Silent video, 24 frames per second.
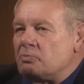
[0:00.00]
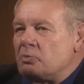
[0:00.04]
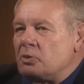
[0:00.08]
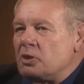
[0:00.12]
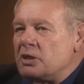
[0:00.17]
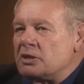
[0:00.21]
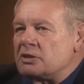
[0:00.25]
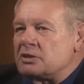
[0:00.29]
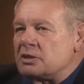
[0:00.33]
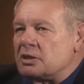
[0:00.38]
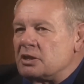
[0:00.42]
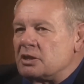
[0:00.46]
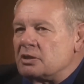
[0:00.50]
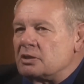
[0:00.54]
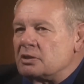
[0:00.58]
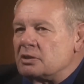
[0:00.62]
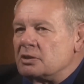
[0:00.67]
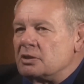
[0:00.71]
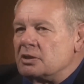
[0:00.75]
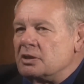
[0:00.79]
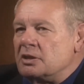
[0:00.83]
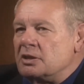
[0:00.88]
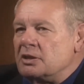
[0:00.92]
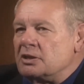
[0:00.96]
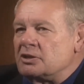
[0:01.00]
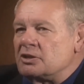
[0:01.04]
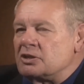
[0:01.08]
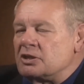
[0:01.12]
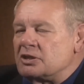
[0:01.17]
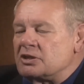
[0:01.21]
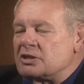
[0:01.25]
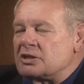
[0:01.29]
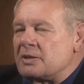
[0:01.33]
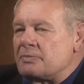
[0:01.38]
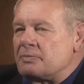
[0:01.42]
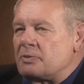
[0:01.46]
President, isn't
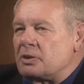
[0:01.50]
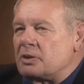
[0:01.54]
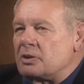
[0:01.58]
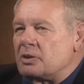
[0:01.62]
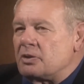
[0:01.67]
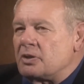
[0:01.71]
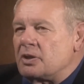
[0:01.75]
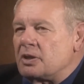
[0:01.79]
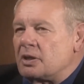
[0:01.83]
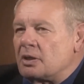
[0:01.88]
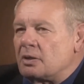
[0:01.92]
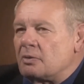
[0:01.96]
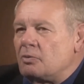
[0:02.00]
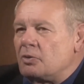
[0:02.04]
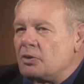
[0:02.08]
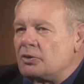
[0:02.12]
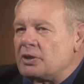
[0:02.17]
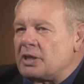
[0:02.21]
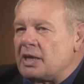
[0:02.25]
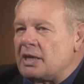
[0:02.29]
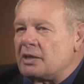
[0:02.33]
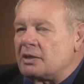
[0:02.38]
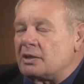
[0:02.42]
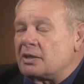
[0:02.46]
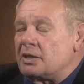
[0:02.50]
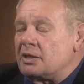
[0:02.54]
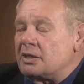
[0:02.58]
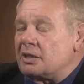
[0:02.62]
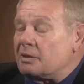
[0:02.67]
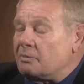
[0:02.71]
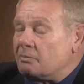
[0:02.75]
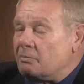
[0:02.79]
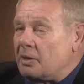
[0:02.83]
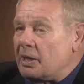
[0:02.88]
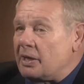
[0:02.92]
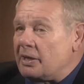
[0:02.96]
it something to think what Niall
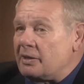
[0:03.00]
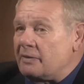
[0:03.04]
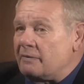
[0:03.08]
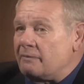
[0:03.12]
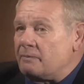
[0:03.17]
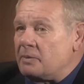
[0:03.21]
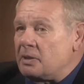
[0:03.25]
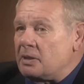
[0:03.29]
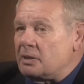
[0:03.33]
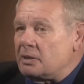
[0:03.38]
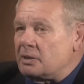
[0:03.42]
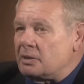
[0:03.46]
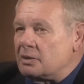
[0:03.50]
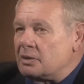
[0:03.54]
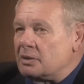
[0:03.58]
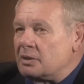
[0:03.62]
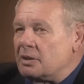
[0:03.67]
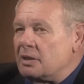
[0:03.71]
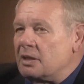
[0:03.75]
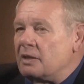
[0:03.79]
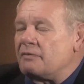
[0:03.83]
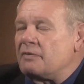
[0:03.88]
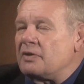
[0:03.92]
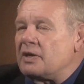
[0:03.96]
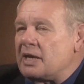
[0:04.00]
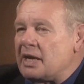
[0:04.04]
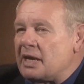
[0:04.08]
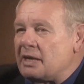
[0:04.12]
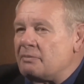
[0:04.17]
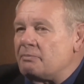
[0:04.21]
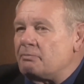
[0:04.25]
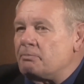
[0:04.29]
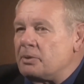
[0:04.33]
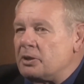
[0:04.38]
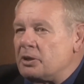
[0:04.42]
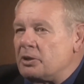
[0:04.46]
Kinnick might have been if he
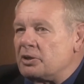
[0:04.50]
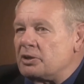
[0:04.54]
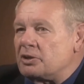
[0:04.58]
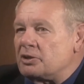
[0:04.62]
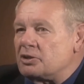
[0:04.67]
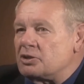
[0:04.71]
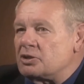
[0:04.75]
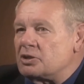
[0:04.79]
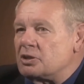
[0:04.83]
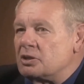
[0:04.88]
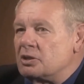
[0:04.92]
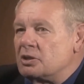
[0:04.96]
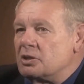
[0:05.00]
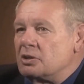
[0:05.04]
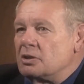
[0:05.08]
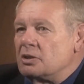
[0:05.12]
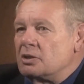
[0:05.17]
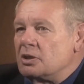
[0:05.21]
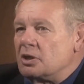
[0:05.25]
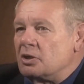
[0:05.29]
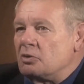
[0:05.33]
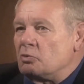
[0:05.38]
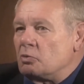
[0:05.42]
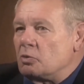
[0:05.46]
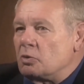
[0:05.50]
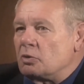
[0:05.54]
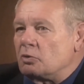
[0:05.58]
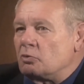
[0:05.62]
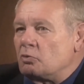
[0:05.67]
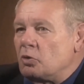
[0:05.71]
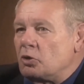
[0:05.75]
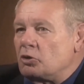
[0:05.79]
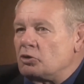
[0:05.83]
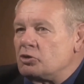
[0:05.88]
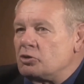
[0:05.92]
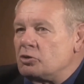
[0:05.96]
hadn't perished in World
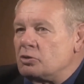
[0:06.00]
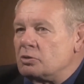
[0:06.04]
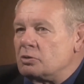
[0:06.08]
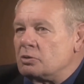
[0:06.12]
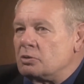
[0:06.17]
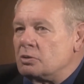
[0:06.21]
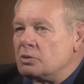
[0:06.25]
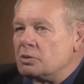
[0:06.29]
War II?